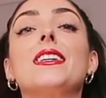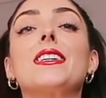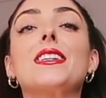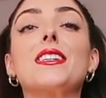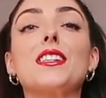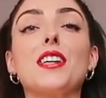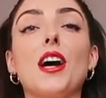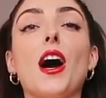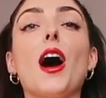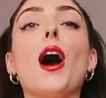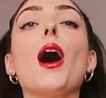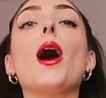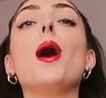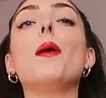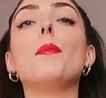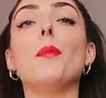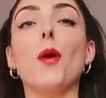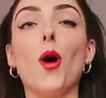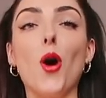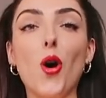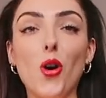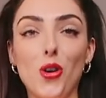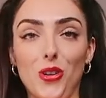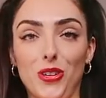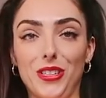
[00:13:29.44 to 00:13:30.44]
come
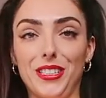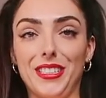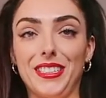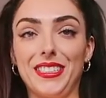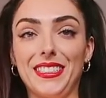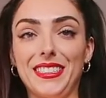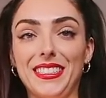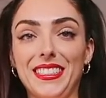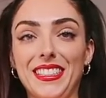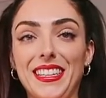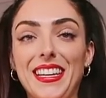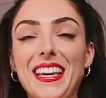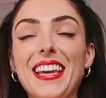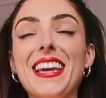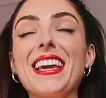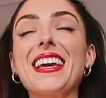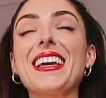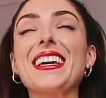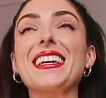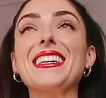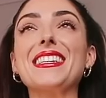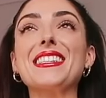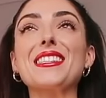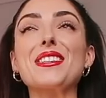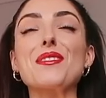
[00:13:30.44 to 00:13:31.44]
on, it
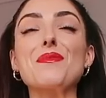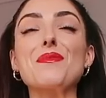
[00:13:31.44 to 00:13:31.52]
is